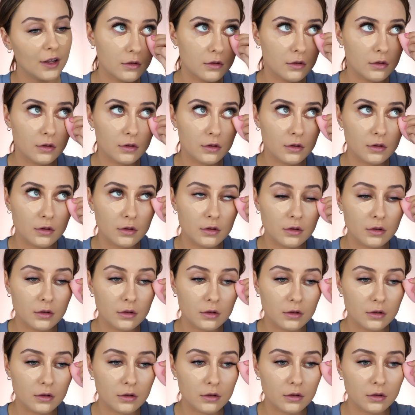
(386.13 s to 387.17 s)
I've done it before, I
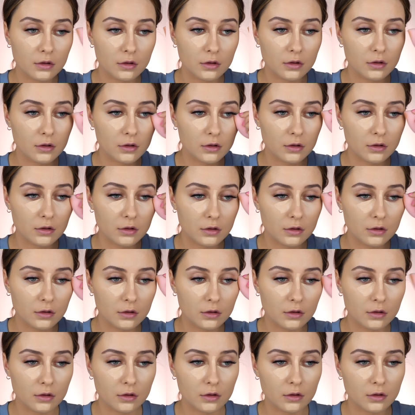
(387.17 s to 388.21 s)
had to go in and cover it
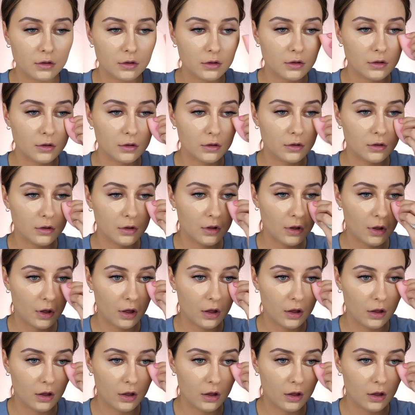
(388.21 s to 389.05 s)
back up again,